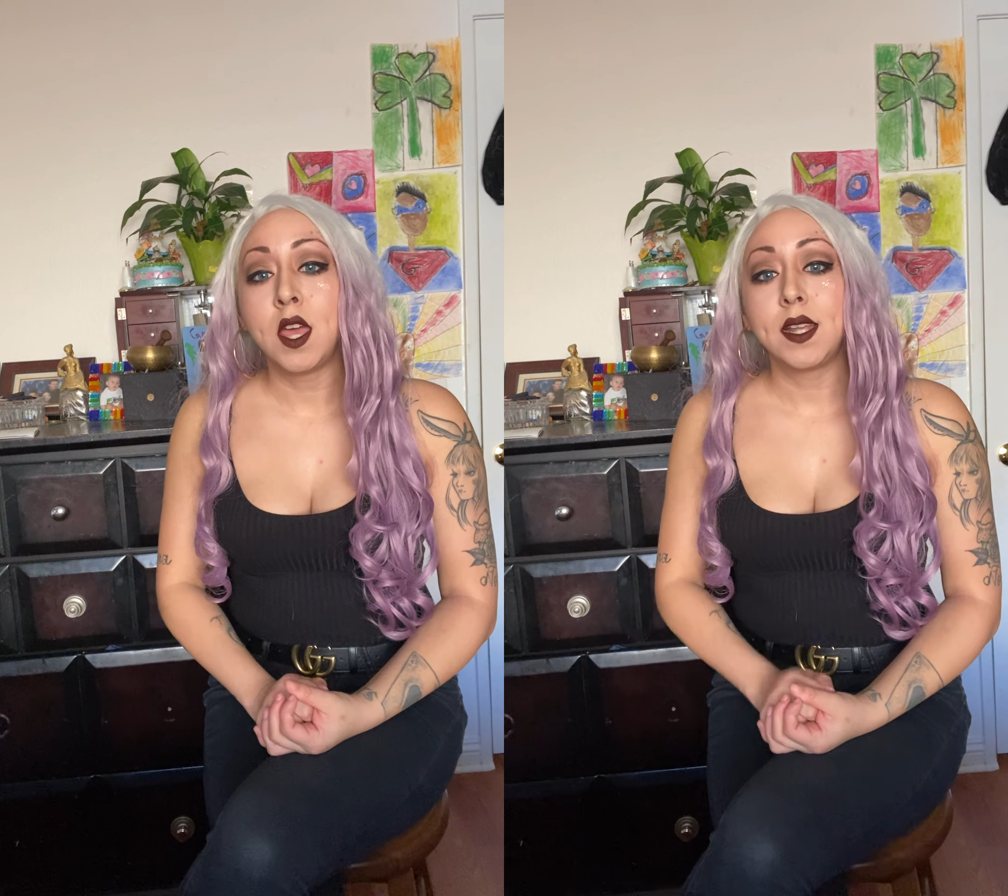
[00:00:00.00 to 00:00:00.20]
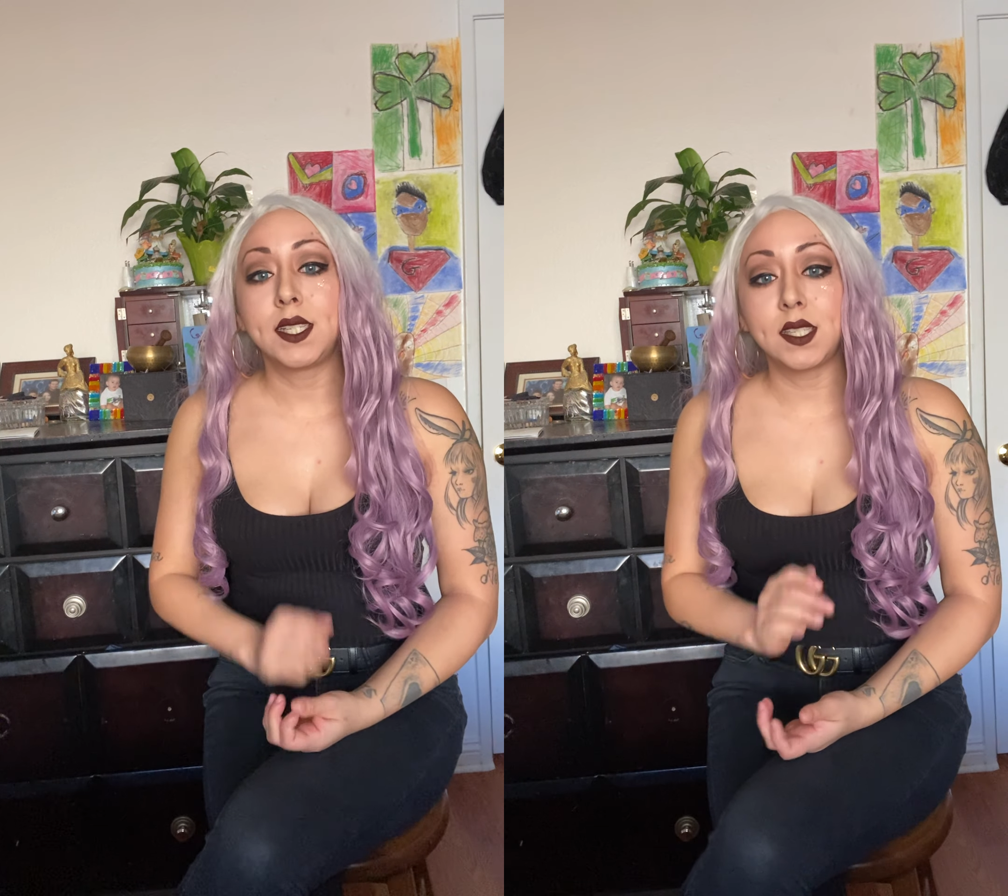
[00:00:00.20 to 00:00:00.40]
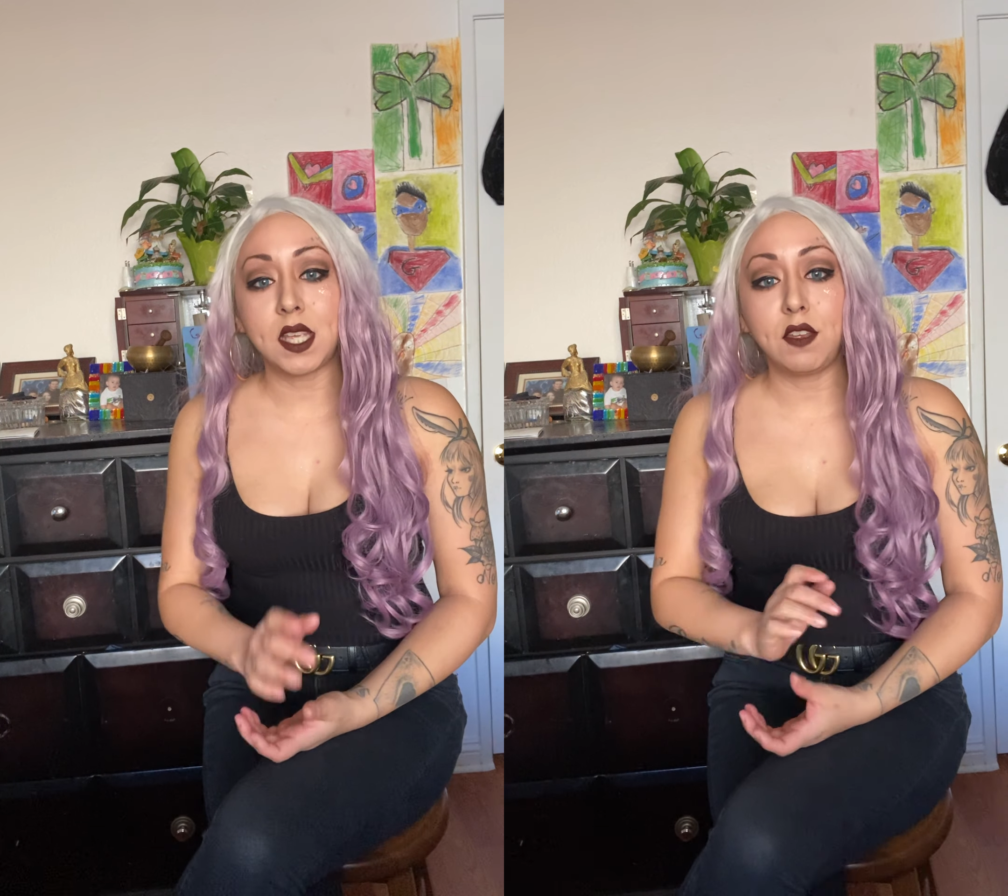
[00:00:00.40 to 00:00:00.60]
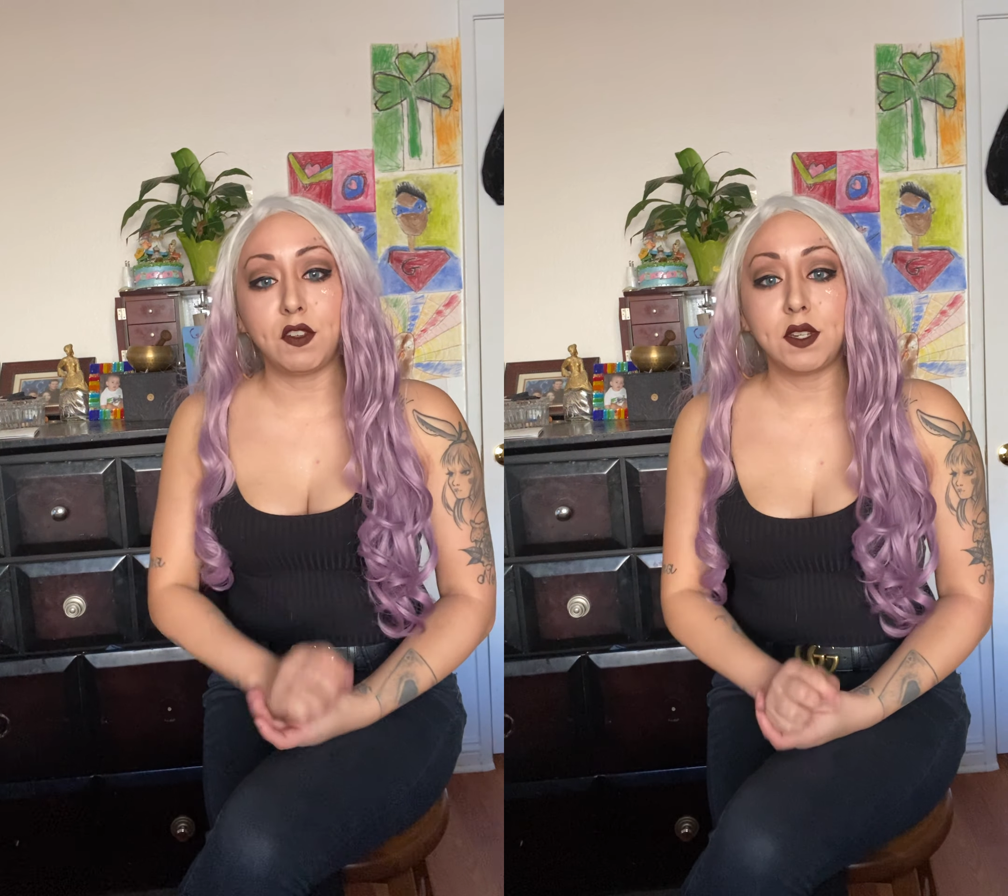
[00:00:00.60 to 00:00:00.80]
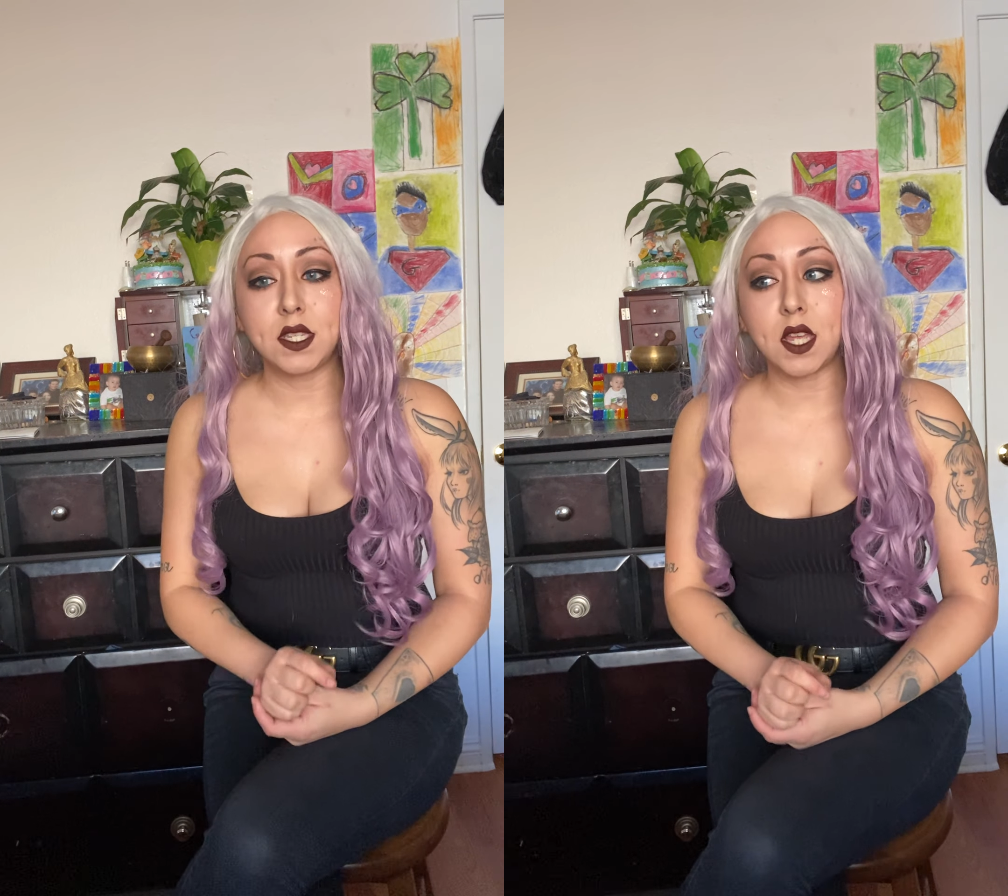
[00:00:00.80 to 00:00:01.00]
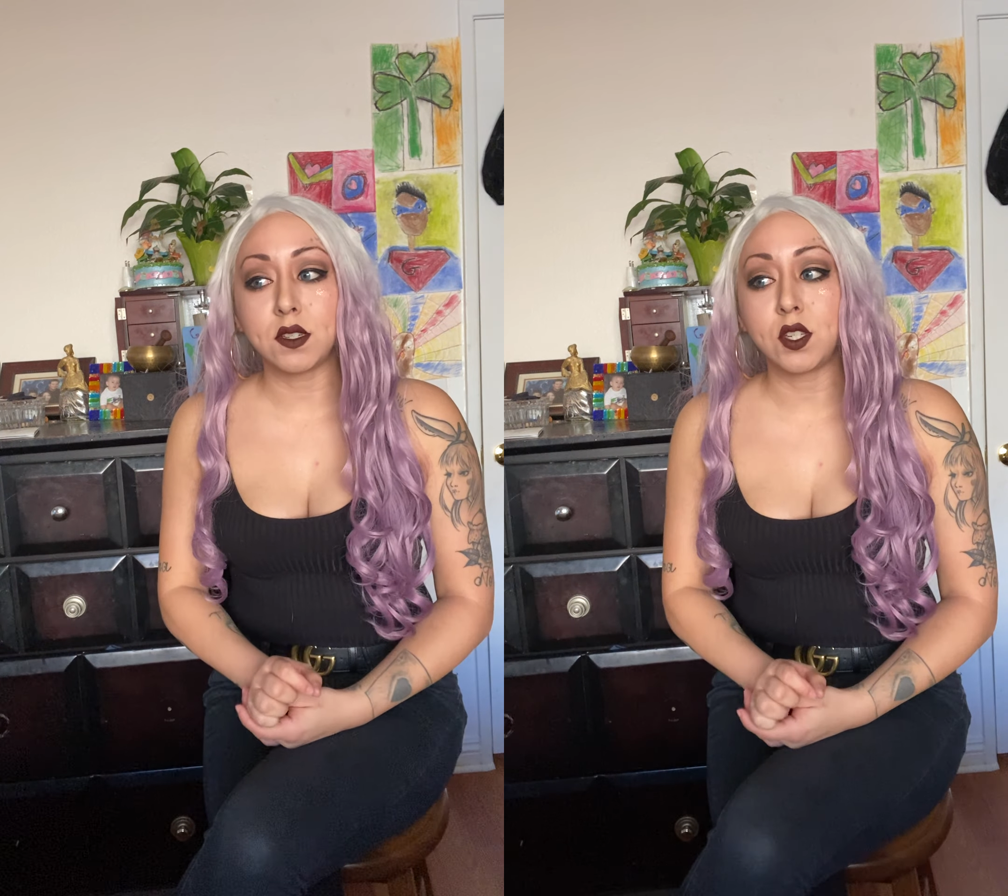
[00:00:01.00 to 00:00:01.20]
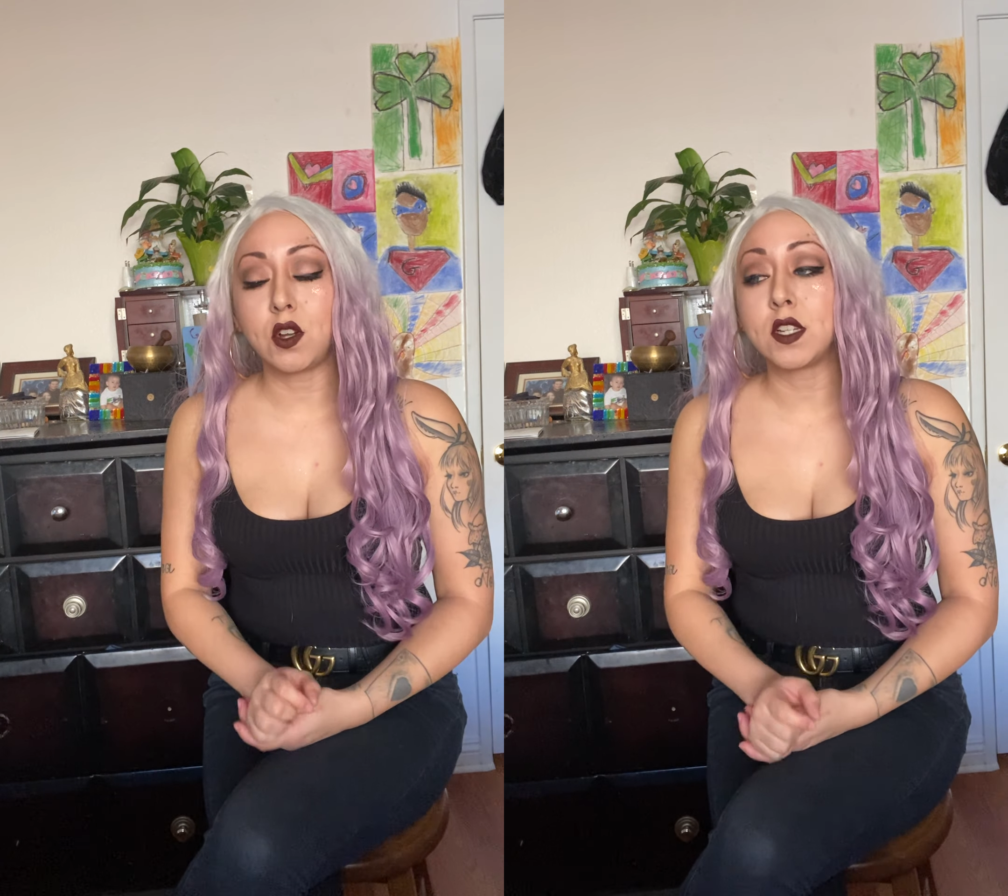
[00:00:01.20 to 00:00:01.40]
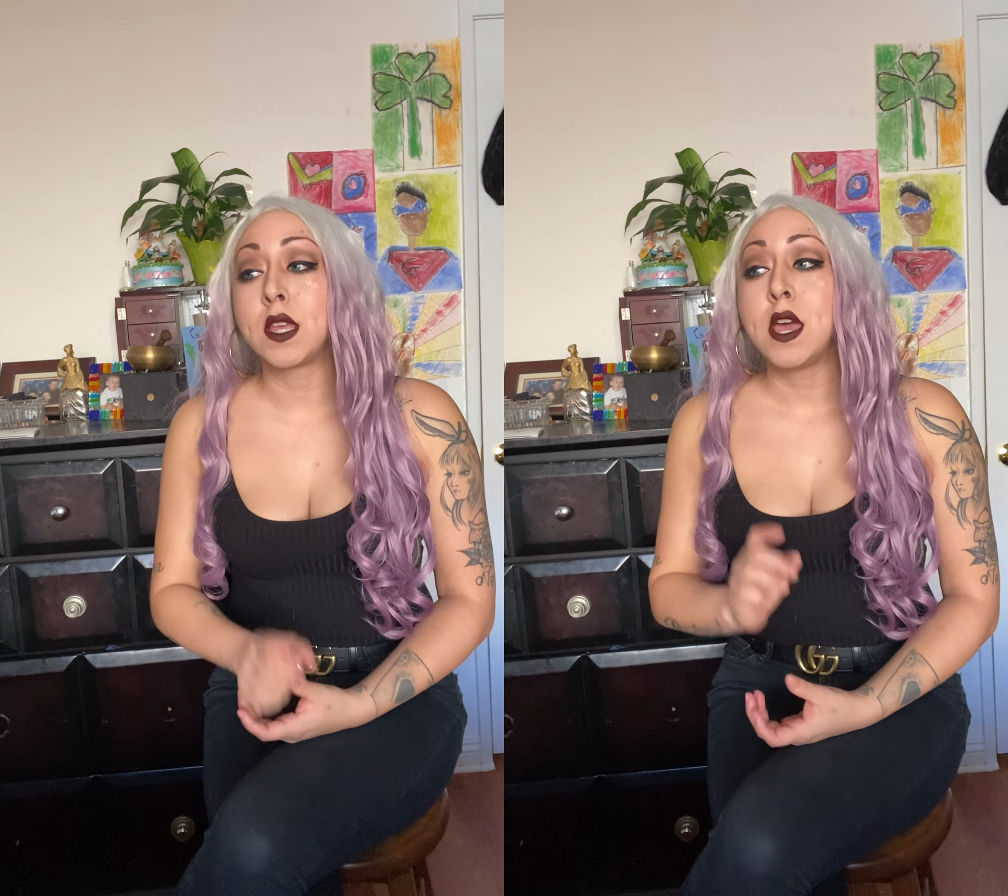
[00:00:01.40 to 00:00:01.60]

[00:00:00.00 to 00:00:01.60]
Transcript: to save $15,000.